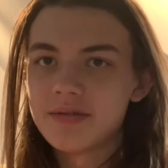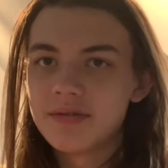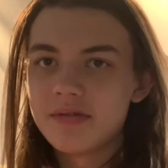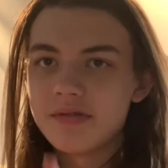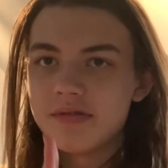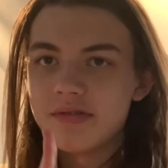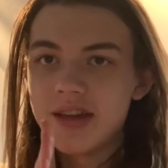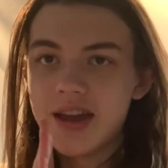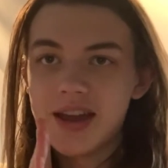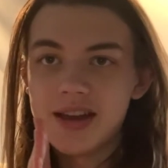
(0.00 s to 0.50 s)

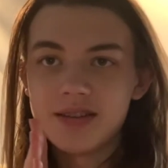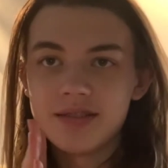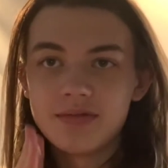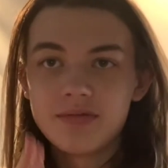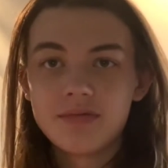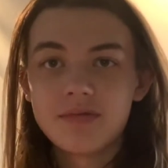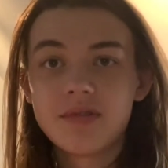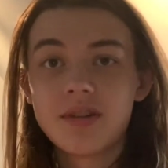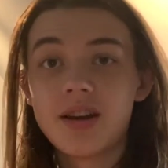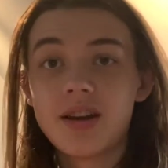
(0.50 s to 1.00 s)
that
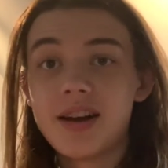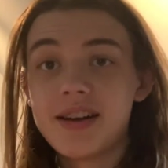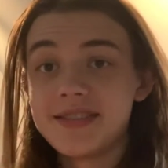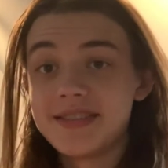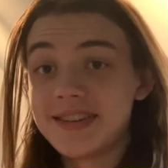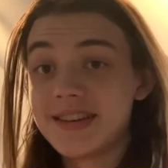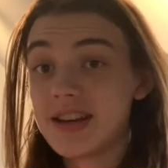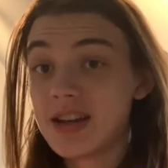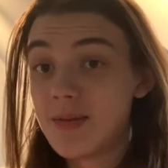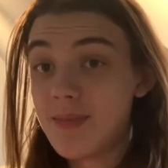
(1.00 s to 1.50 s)
cause
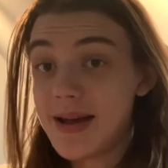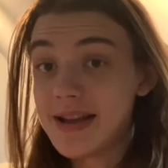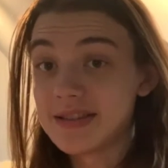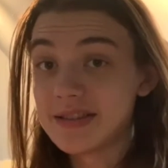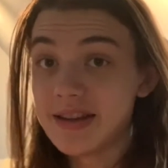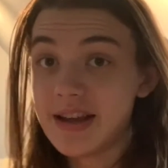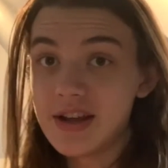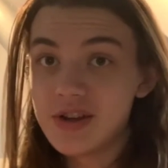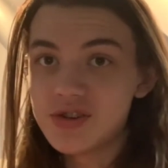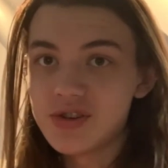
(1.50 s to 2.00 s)

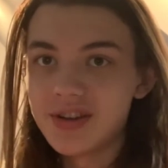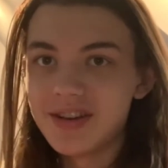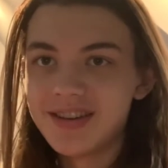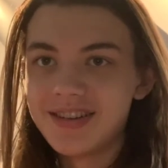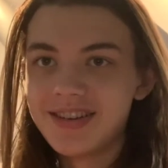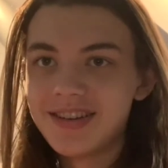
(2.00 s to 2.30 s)
incapacitation.